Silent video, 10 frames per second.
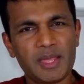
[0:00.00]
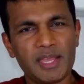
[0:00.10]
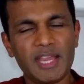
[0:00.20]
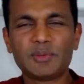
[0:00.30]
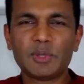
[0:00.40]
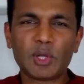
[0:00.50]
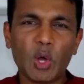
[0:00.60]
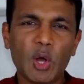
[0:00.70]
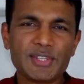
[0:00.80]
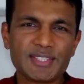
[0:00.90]
it will
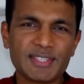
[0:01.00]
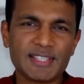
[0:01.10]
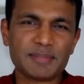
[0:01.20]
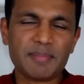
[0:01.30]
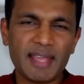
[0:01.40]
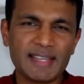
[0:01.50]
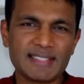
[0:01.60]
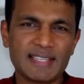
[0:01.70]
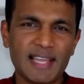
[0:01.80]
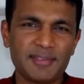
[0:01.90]
cost this man
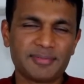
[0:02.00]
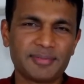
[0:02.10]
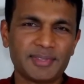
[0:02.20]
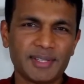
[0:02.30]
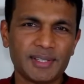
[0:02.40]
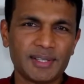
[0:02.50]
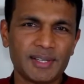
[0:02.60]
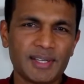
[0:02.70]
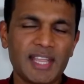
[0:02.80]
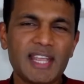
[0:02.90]
his life.
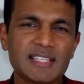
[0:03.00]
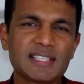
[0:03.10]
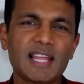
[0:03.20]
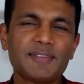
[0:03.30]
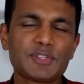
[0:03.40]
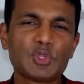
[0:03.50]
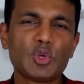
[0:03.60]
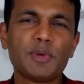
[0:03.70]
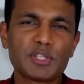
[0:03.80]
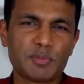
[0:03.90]
His life is
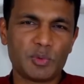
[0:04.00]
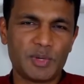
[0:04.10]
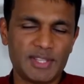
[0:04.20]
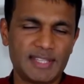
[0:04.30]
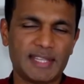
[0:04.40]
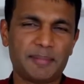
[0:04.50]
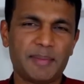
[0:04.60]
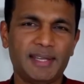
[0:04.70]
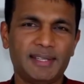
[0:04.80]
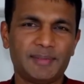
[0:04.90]
so much more worthy than mine."